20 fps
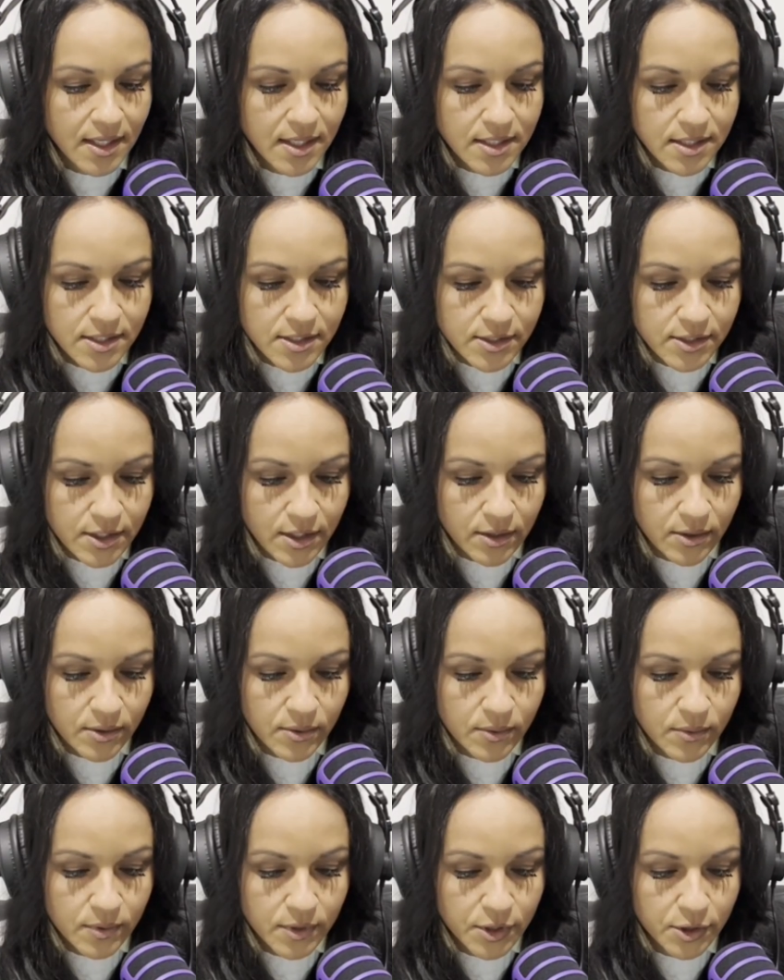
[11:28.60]

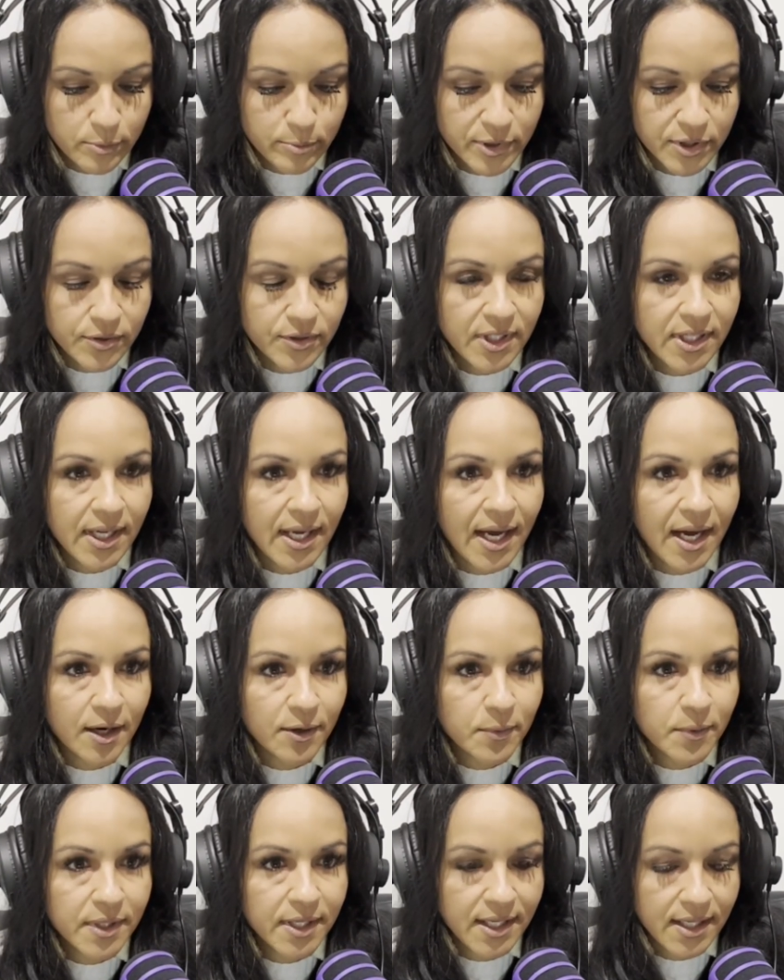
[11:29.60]
So you're building
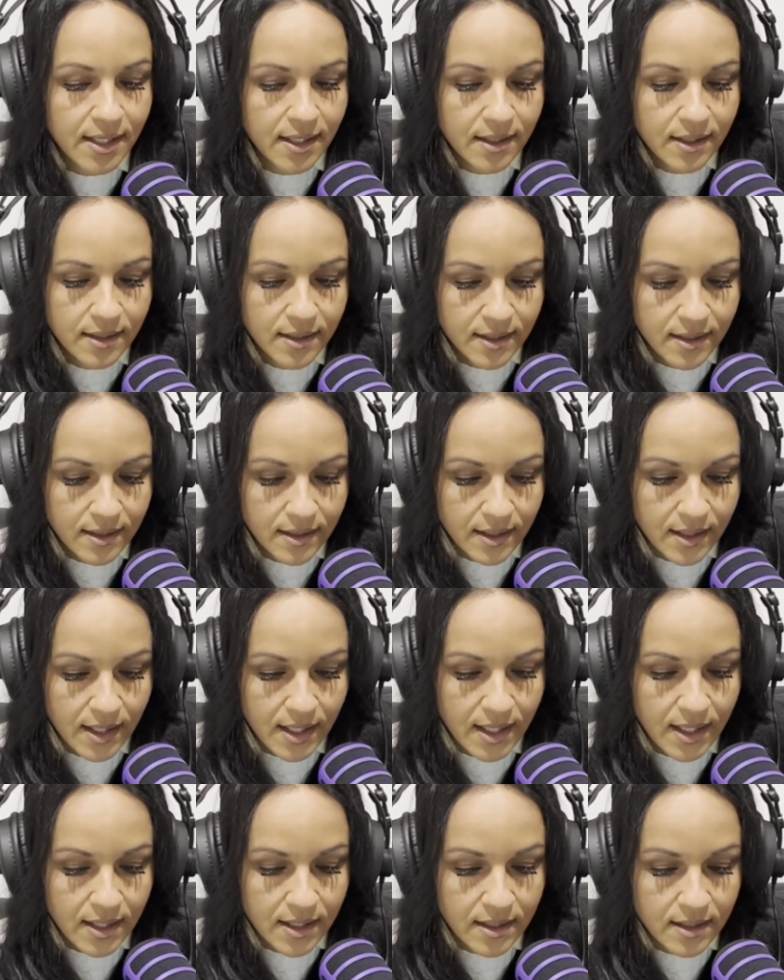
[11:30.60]
equity.
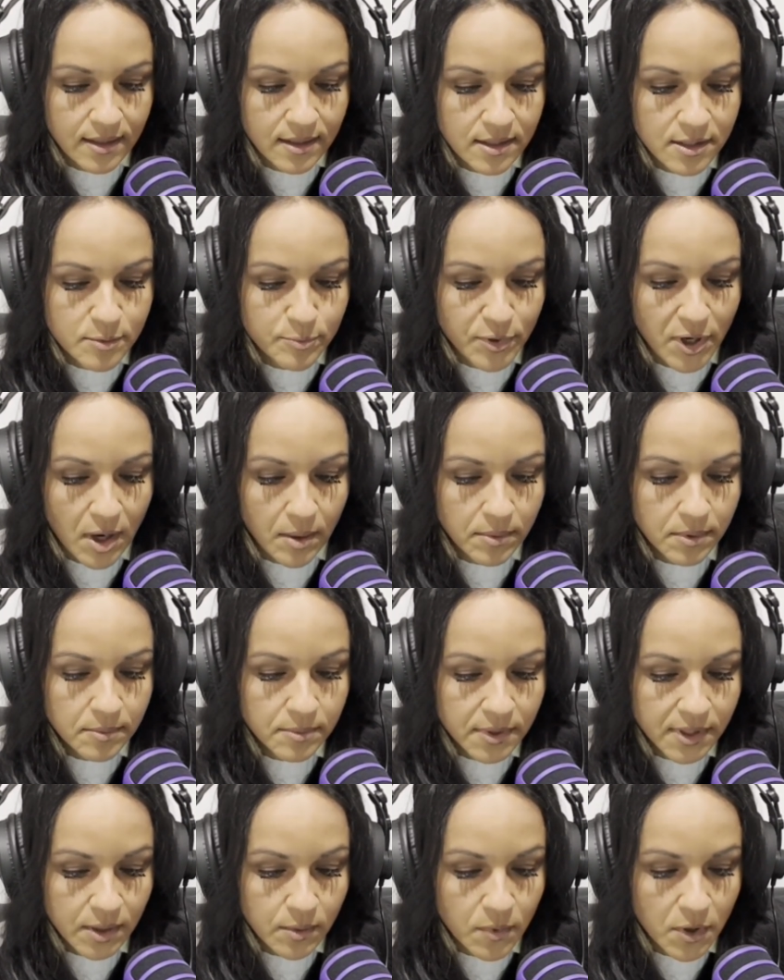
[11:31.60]
And this
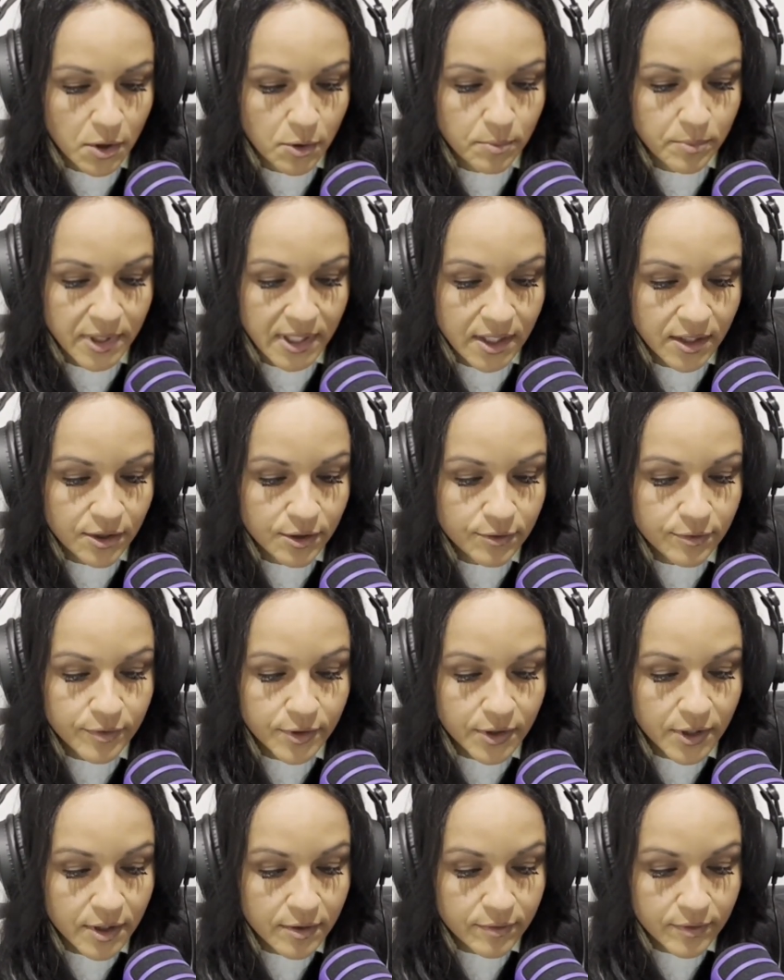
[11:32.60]
probably won't be your
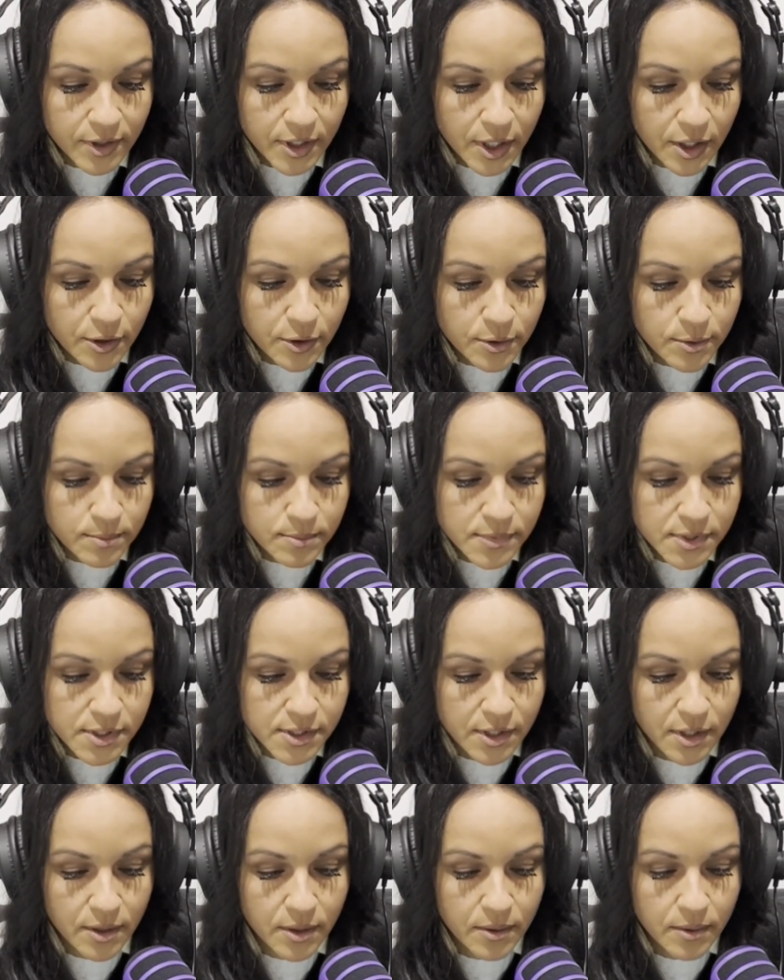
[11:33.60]
forever home.
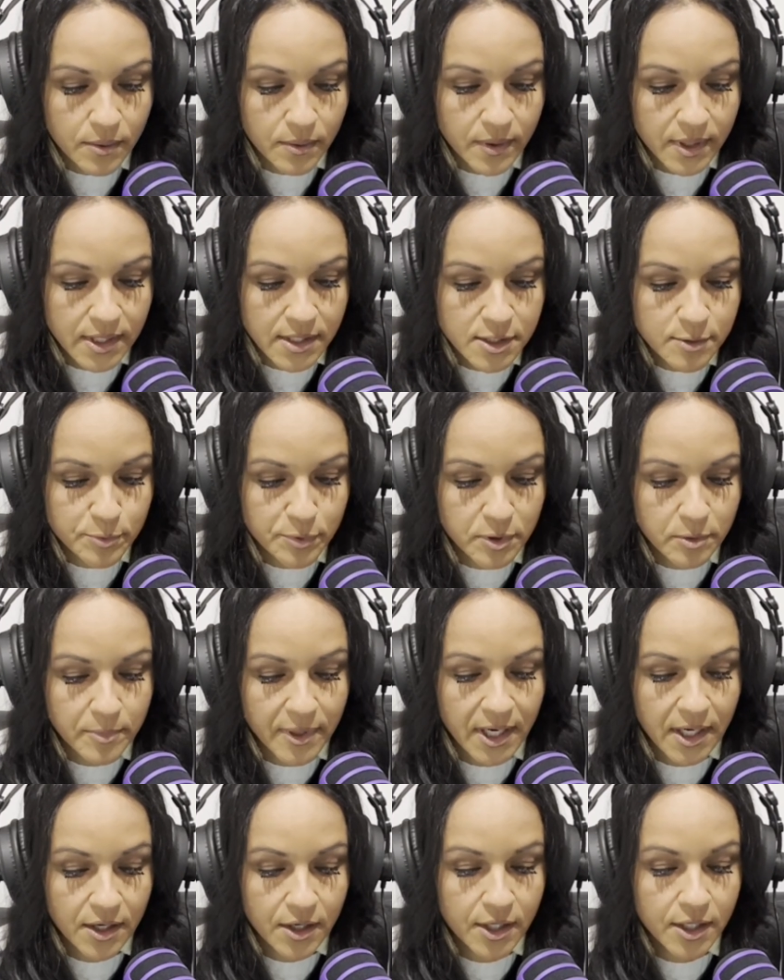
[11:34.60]
So it's
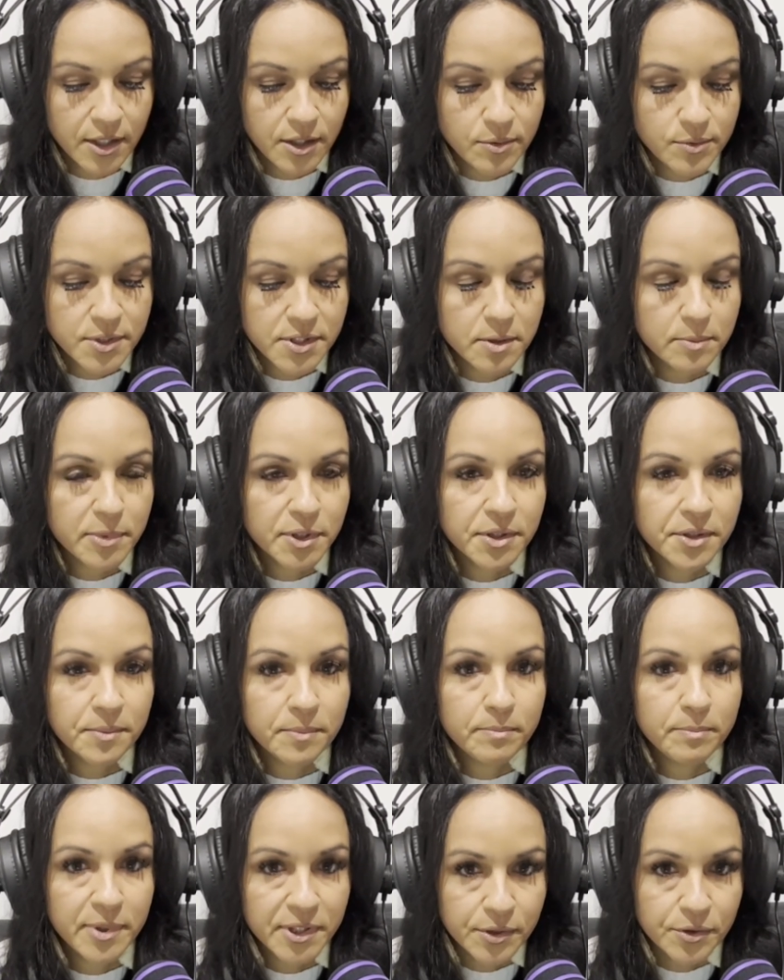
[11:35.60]
preparing you to
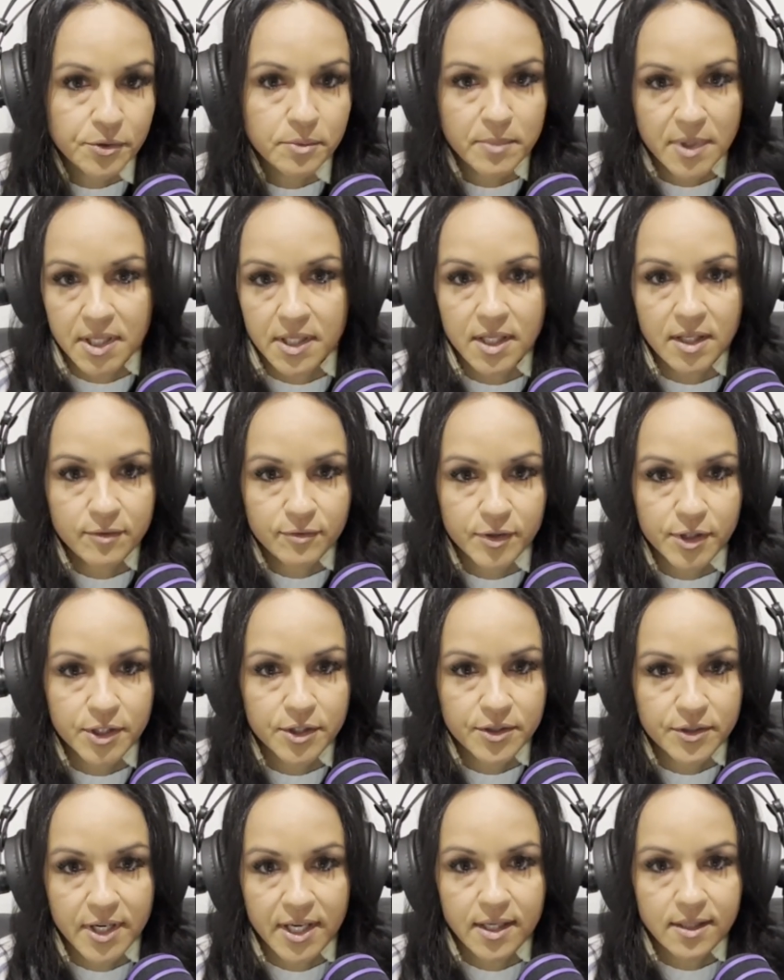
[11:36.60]
build money for
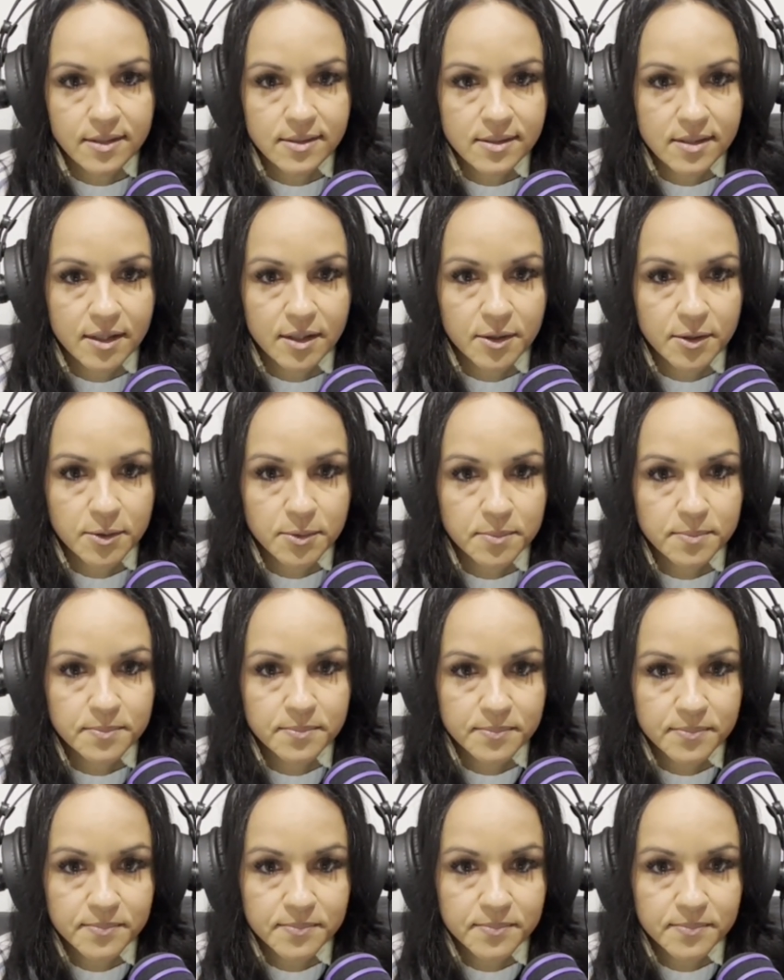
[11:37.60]
your next home.